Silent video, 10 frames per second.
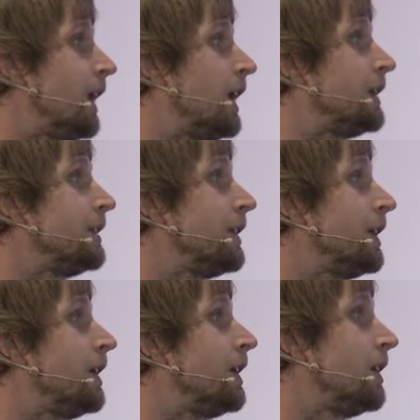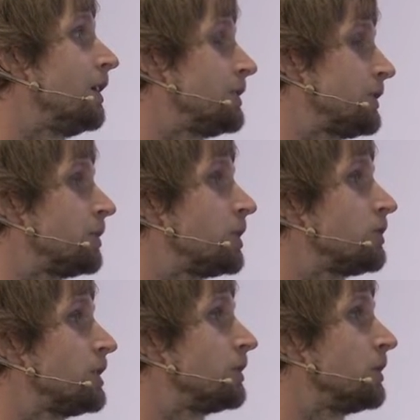and uh, some
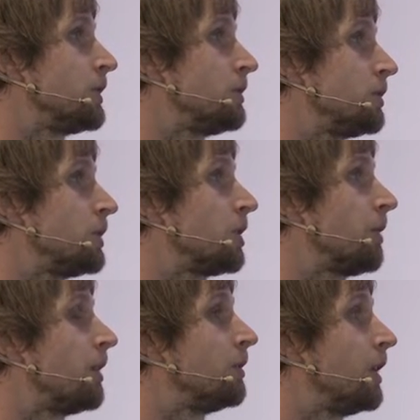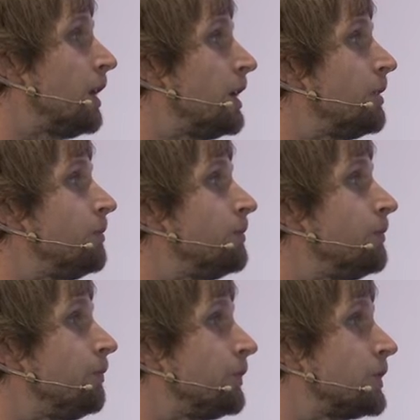countries also talk about um,